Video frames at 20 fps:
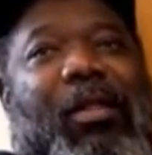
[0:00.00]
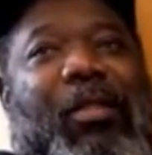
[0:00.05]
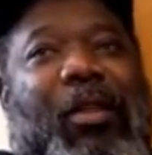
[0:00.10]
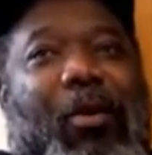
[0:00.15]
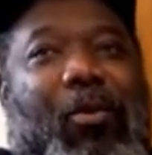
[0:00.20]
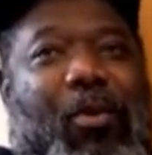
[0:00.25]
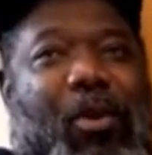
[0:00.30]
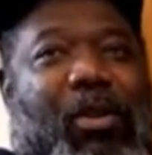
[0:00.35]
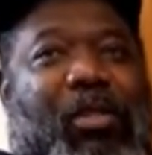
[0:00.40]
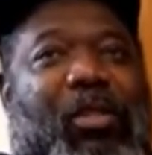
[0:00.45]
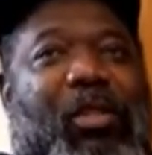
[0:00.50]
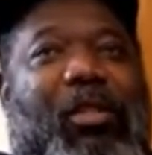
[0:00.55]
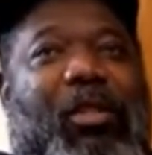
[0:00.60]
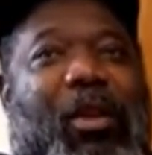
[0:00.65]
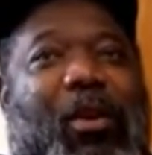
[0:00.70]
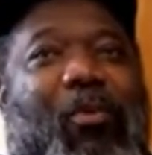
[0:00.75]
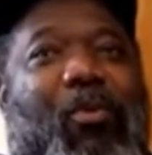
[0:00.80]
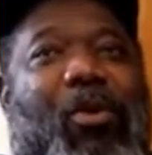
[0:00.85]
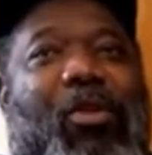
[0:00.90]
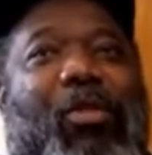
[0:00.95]
There was
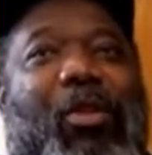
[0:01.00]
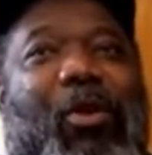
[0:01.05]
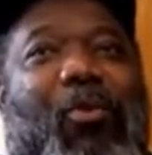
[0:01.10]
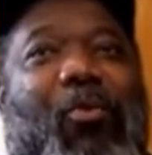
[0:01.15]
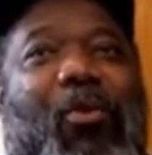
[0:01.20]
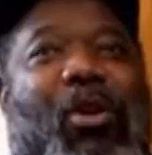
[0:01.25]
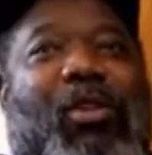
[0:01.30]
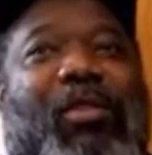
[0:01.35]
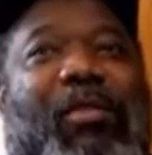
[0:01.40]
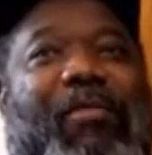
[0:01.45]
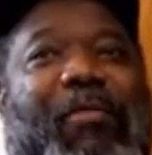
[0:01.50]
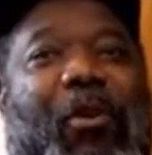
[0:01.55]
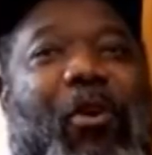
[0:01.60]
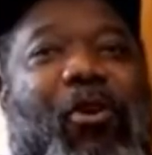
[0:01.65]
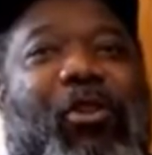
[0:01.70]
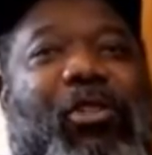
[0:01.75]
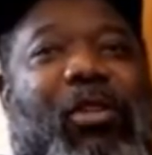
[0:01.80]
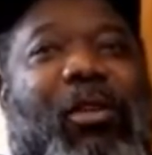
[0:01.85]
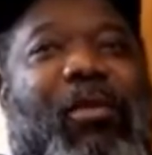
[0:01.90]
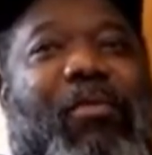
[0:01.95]
there there was a
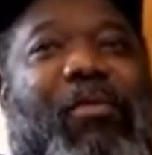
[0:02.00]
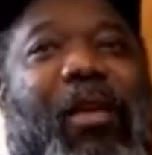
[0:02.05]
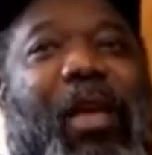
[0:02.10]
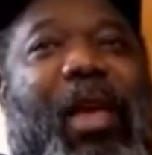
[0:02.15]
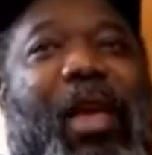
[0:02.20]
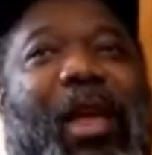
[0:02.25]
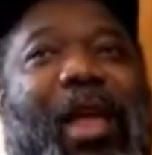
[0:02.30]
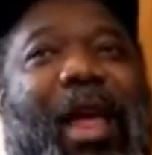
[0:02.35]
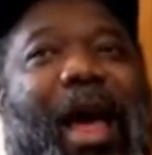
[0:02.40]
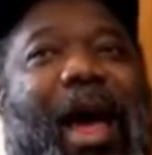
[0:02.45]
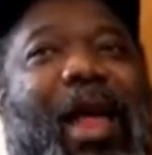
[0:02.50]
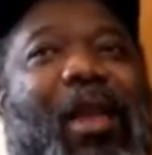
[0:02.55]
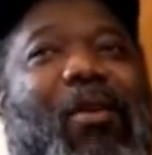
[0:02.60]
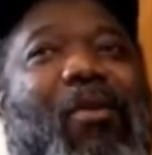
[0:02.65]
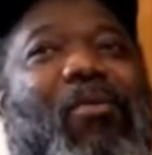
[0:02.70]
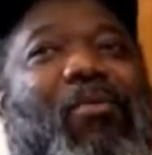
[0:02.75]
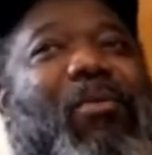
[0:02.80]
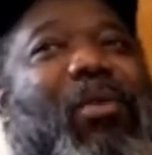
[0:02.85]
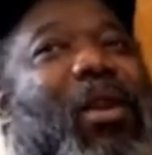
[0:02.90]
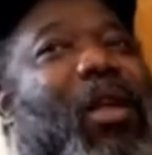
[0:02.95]
version of that. I
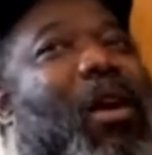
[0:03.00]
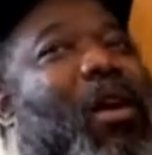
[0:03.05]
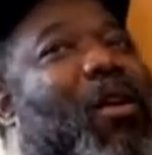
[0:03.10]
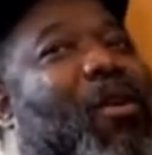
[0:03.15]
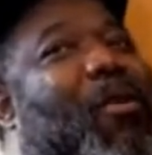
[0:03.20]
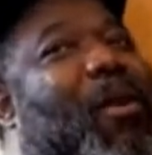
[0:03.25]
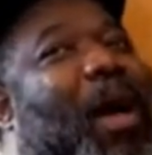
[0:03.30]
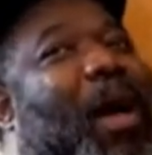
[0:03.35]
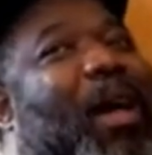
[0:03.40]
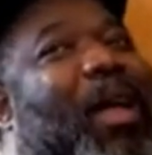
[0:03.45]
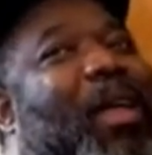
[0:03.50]
don't know.